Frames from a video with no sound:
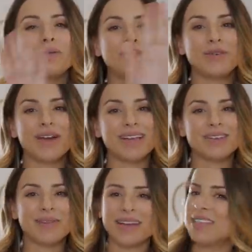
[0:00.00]
I will see you
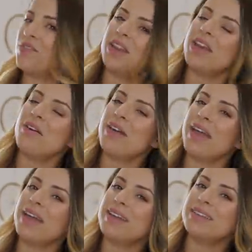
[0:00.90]
guys in my next video,
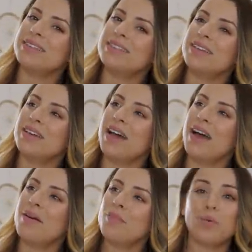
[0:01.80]
and
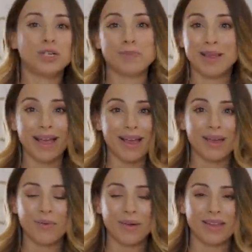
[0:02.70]
um, wish me
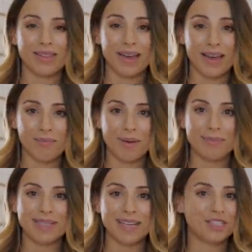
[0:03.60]
luck with uh,
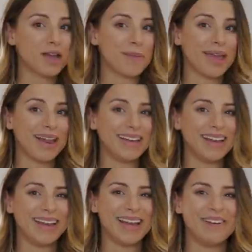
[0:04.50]
Baby Sage coming any
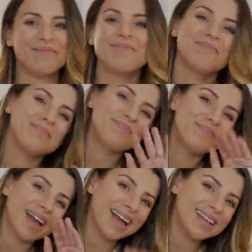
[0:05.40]
day now.
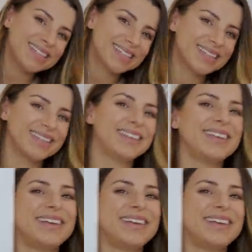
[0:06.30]
Bye guys.